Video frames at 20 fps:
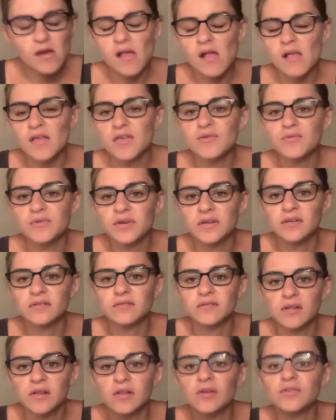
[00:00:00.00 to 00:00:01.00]
you
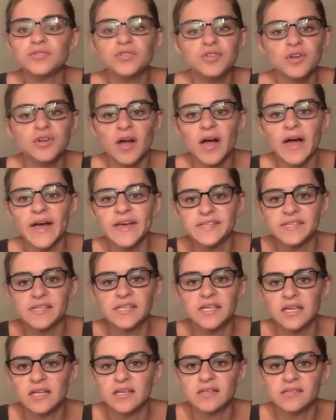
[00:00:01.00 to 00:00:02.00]
can close your eyes and
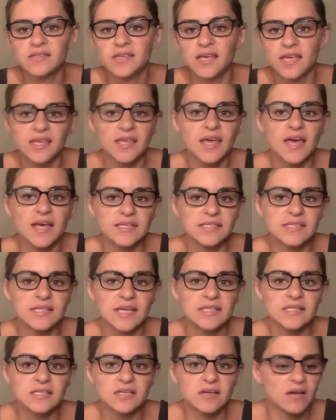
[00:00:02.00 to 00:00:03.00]
eat it and say, yes,
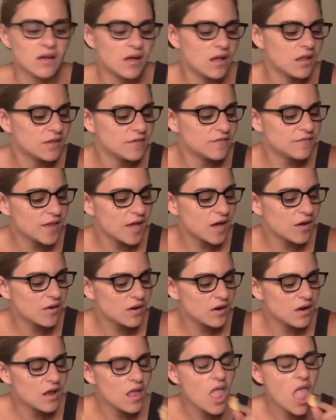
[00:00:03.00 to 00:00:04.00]
that's a
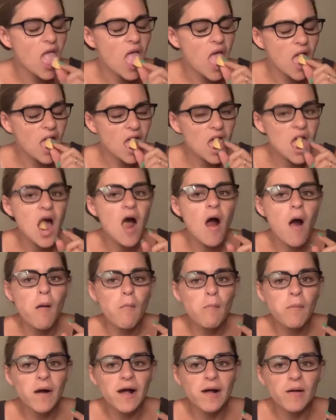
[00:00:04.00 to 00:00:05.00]
cauliflower.
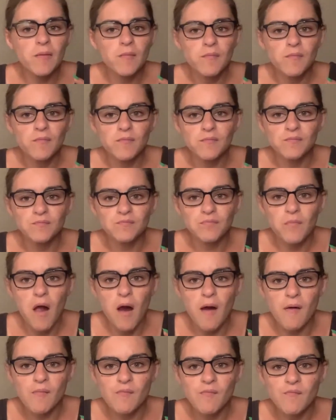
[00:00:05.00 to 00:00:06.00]
But
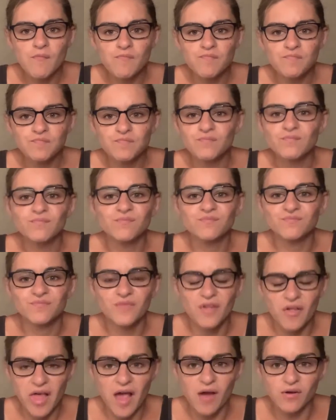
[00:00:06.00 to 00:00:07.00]

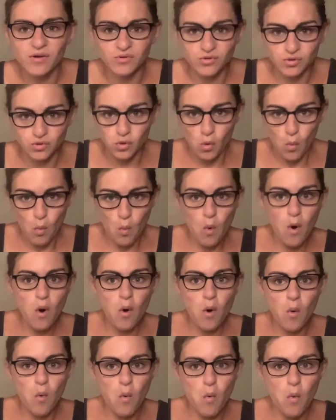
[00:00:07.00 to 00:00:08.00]
that one was,
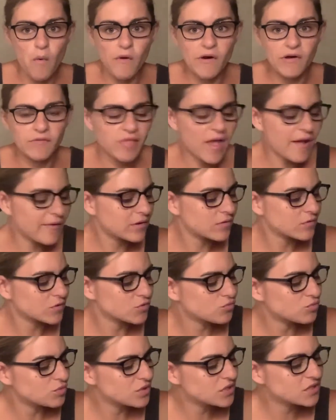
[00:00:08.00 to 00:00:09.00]
whoa, that one was
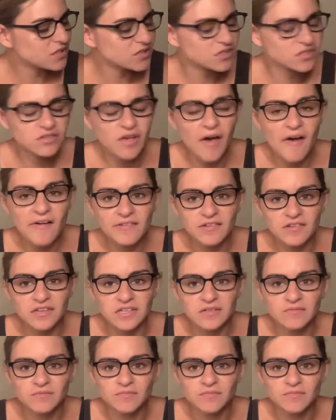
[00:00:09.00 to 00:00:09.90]
really salty.